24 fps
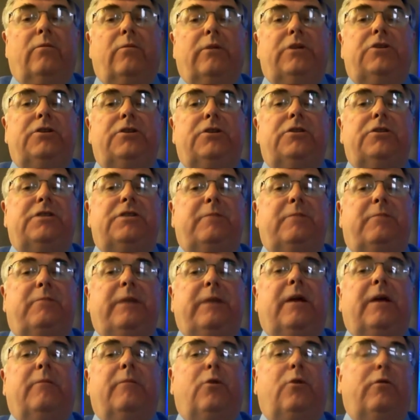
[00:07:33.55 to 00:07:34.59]
we should see
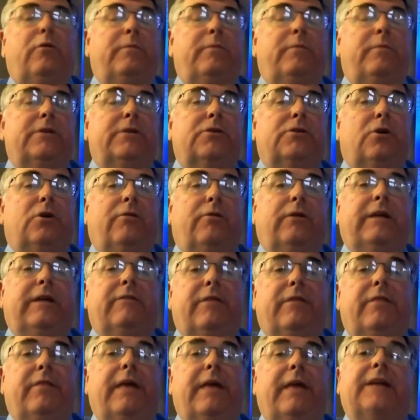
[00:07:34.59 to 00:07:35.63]
big improvements over
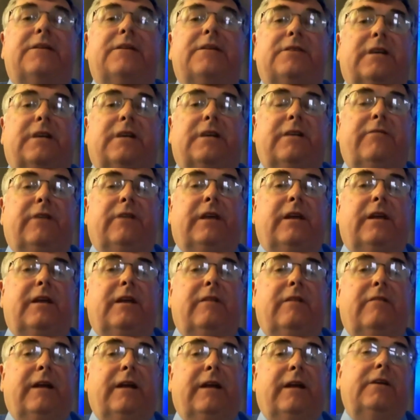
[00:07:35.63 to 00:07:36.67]
even that
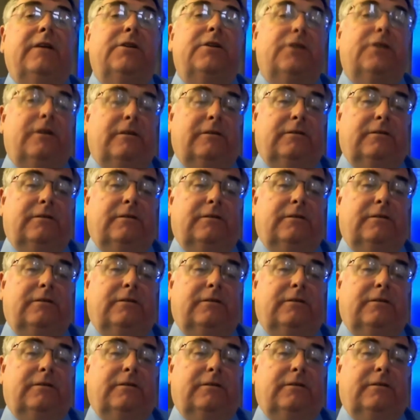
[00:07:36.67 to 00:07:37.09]
significant advantage.